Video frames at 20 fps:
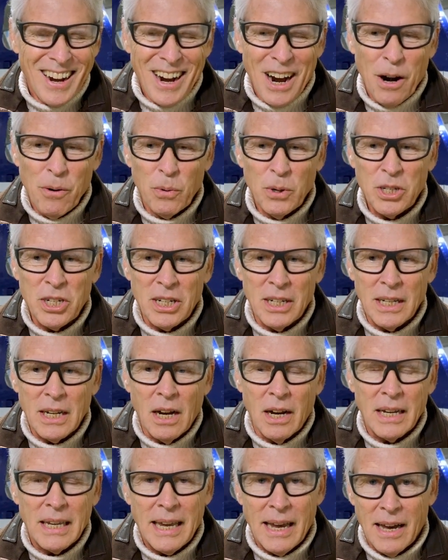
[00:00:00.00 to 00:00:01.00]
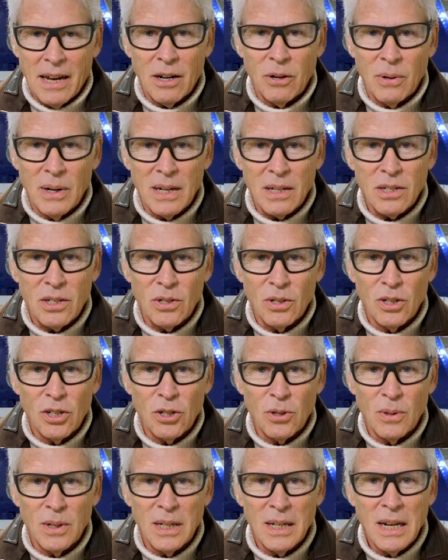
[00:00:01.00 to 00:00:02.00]
I recently got cataract
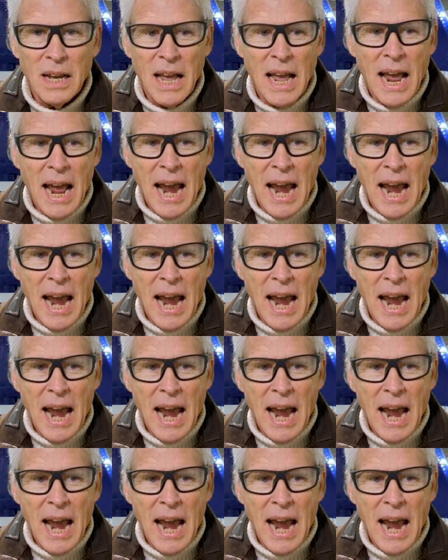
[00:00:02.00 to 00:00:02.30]
surgery,